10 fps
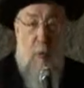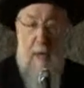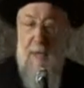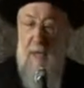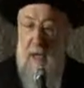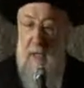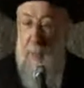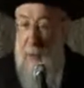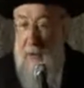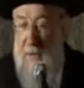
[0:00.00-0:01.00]
one day in
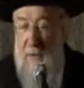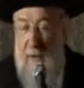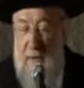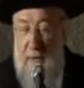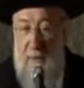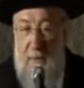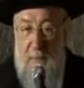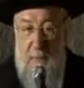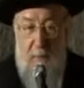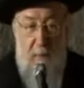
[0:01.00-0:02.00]
Buchenwald.
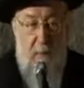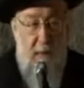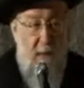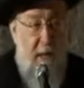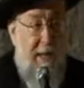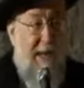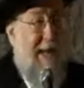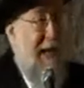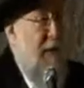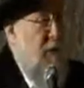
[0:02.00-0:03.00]
In a
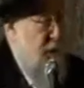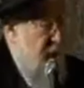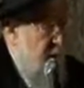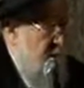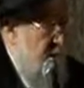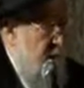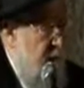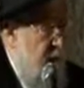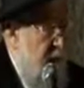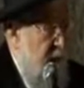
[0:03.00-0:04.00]
ghetto even.
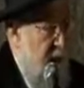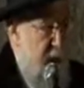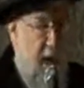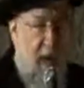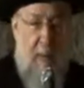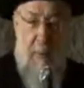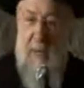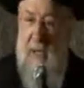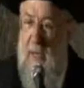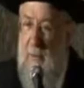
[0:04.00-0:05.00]
In a
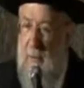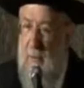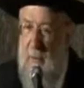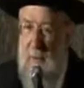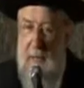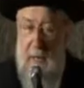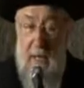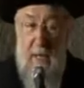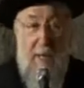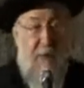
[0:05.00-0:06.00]
labor camp.
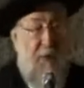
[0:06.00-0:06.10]
In a